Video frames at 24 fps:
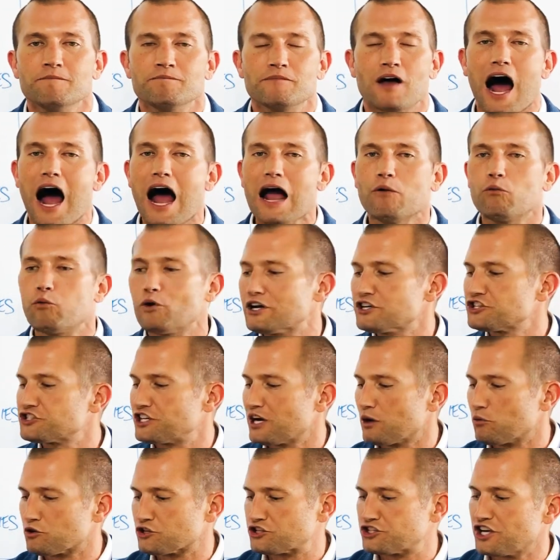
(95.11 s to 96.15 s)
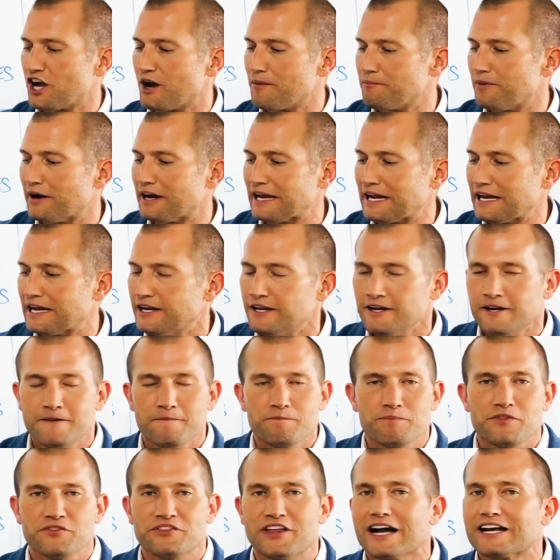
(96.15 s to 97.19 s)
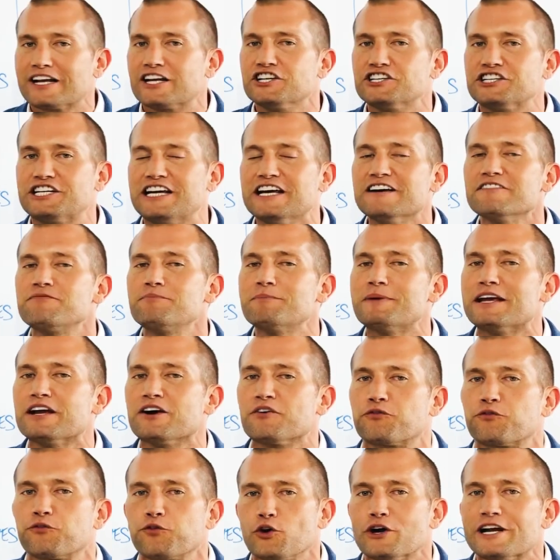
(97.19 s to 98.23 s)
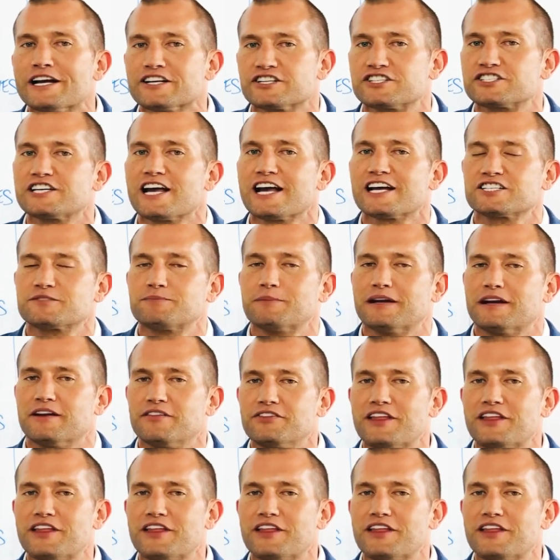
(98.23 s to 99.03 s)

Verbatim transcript: I wish there was somebody that could give me a free assessment.